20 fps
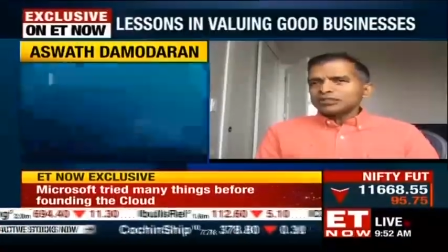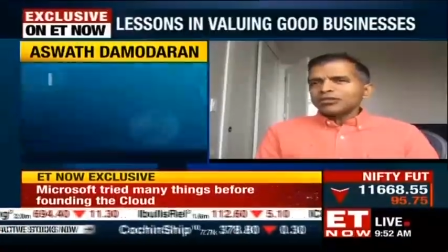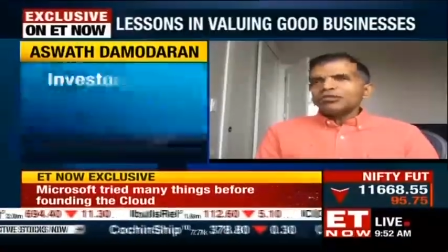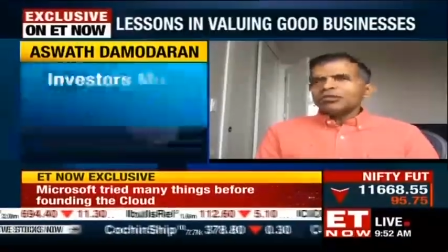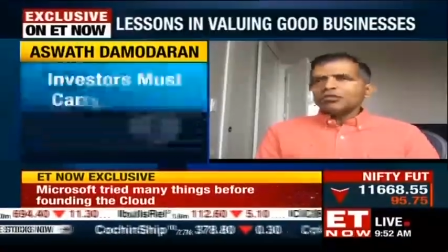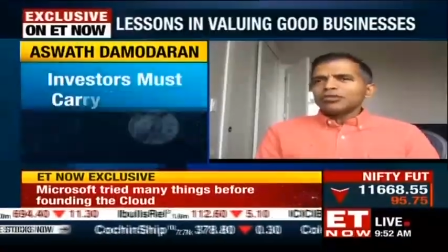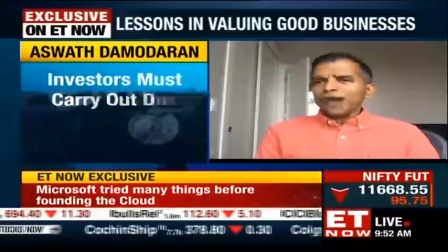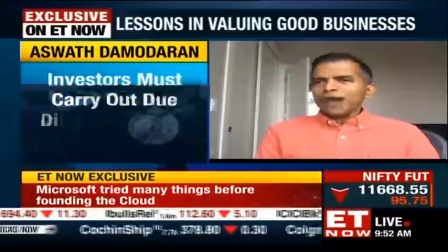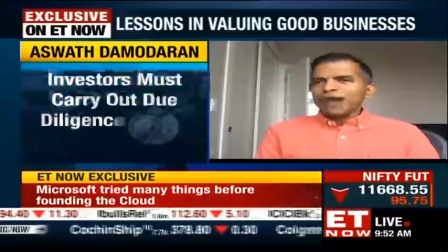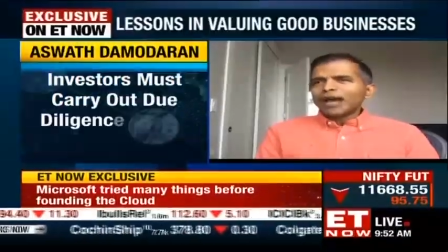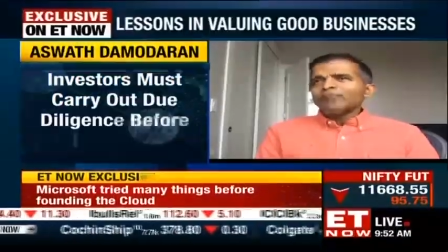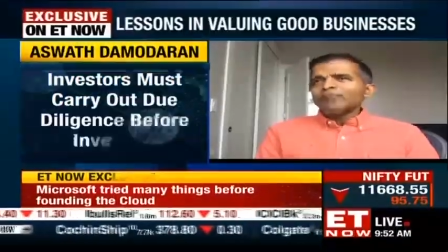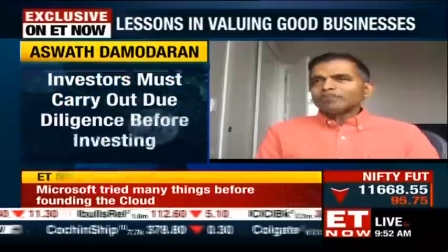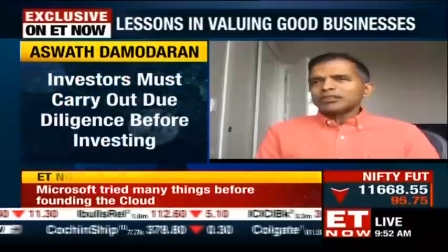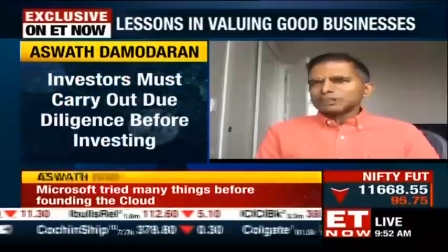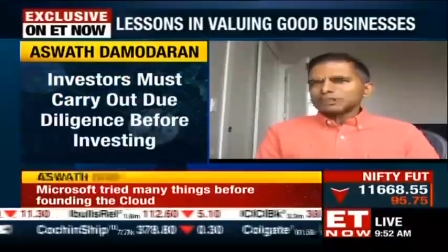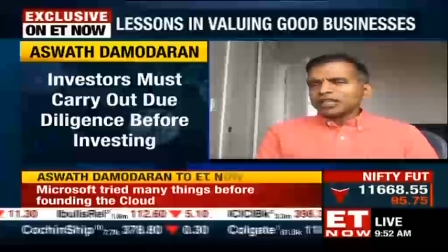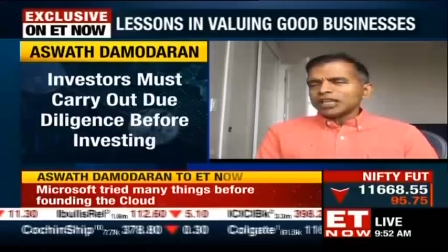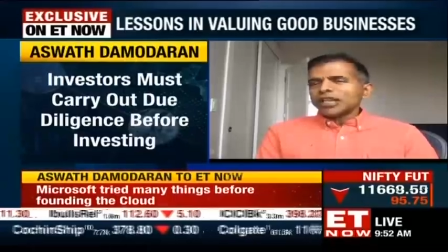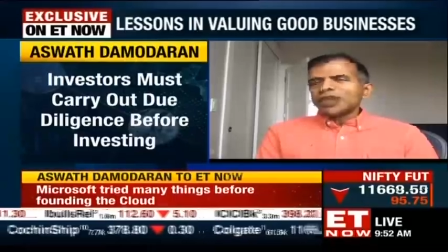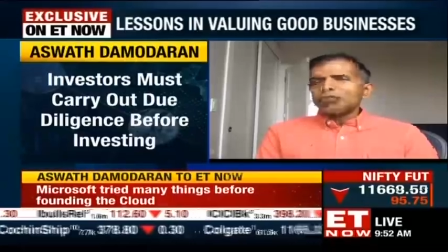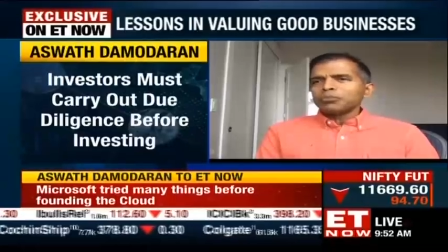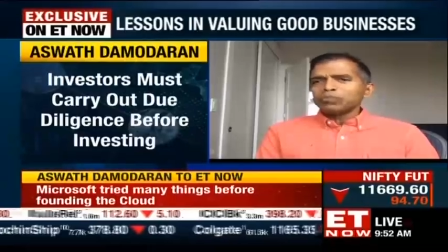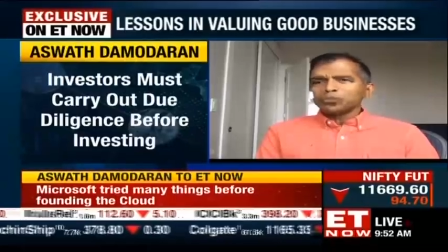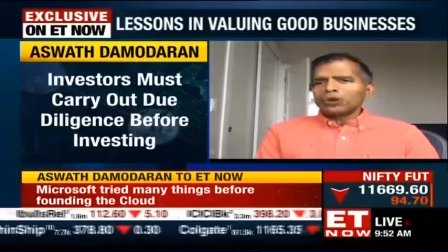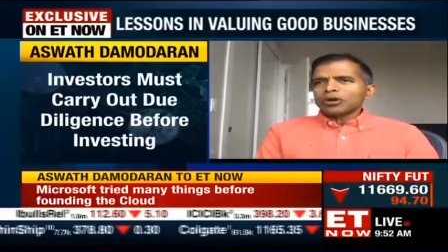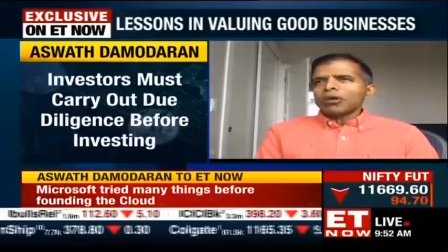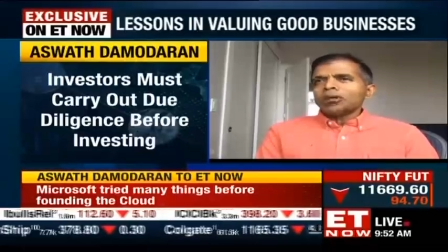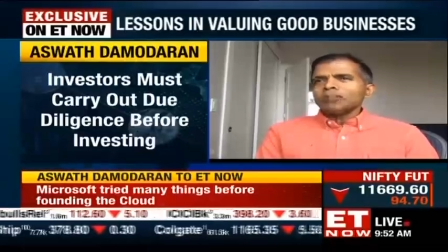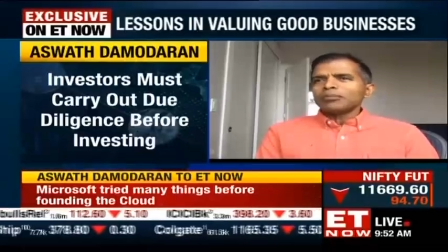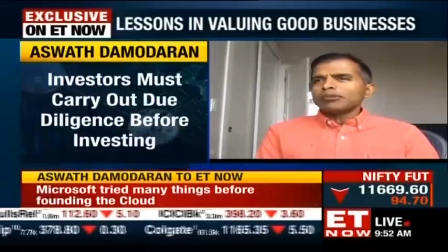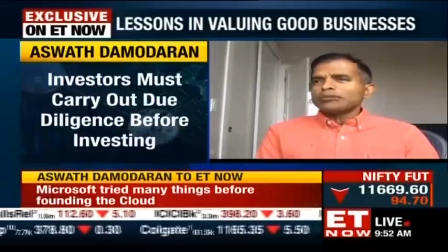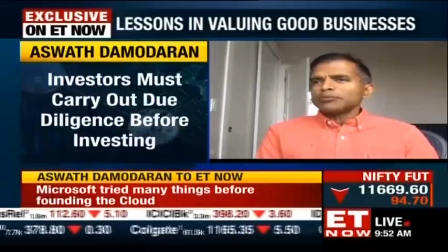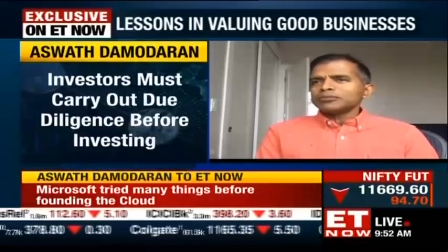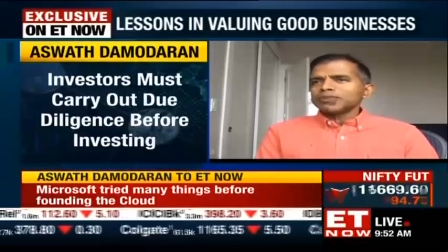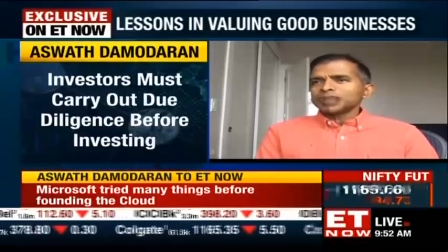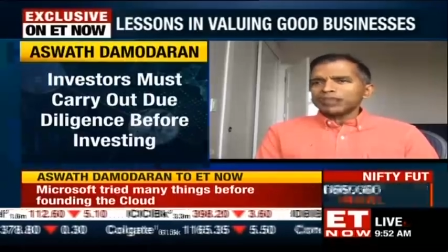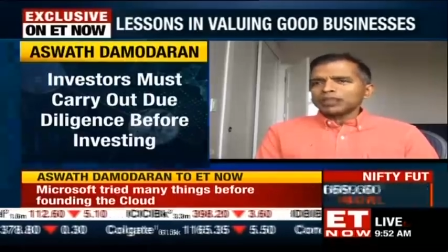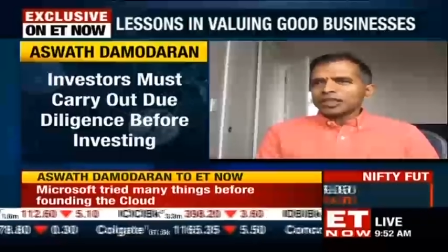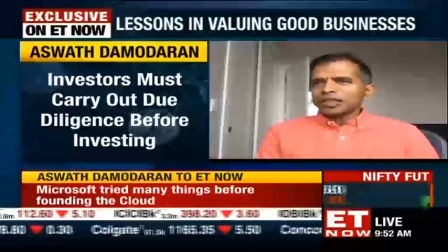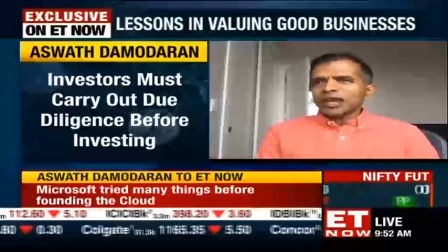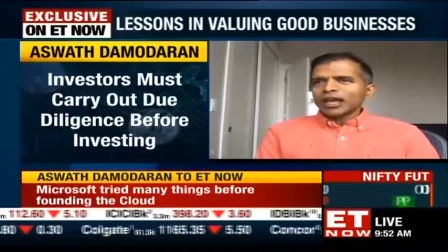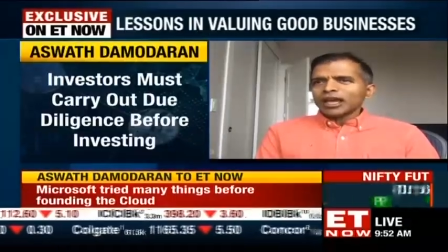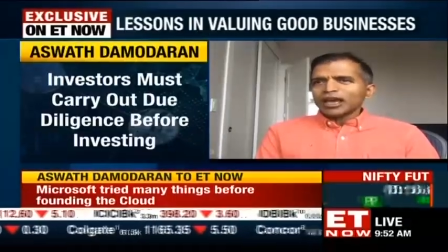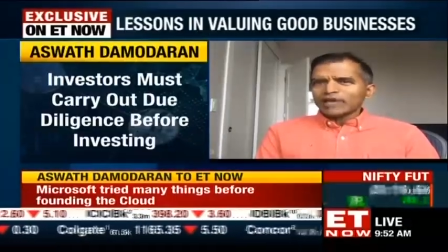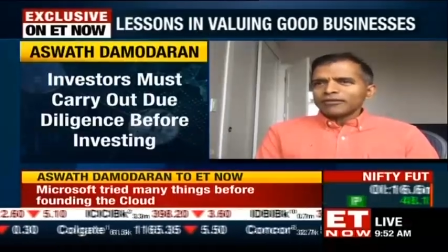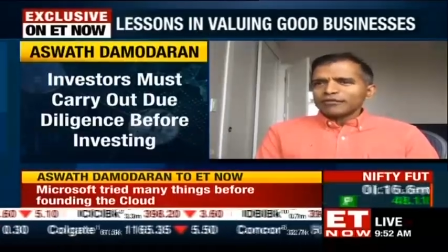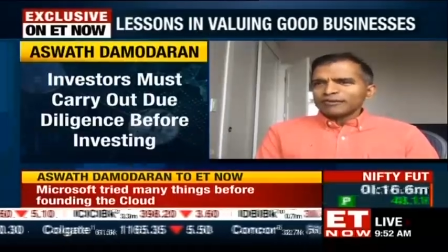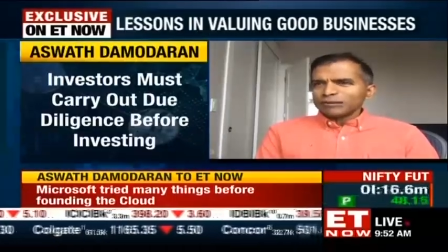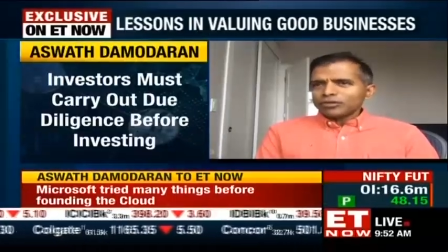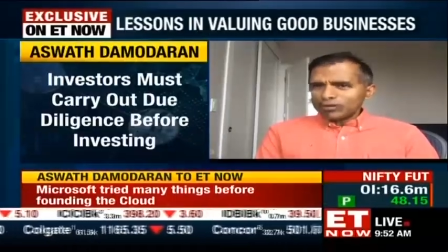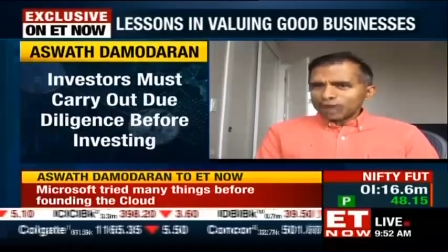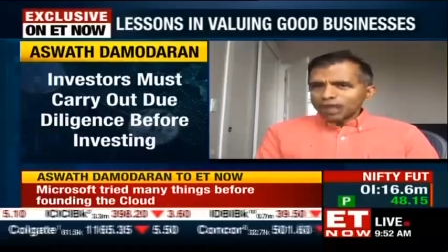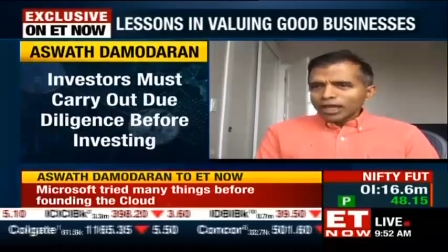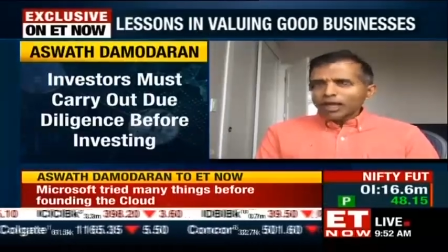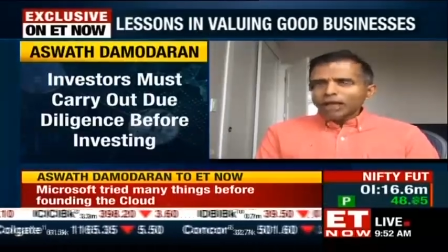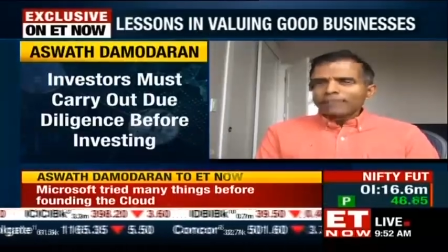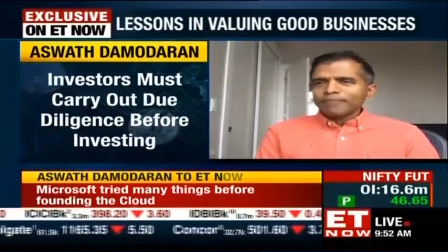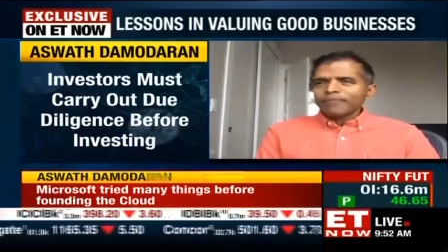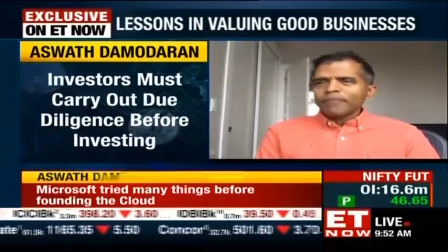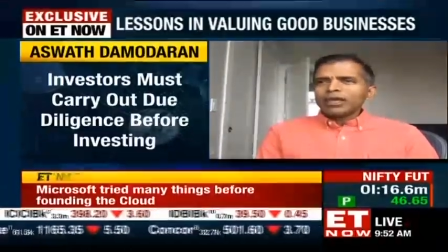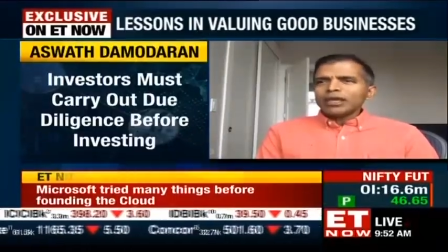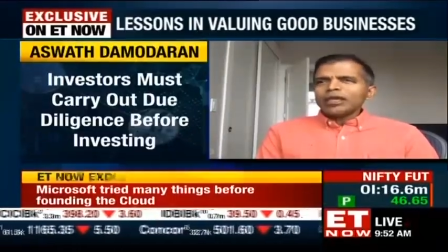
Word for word: going to have the same problems that they have today,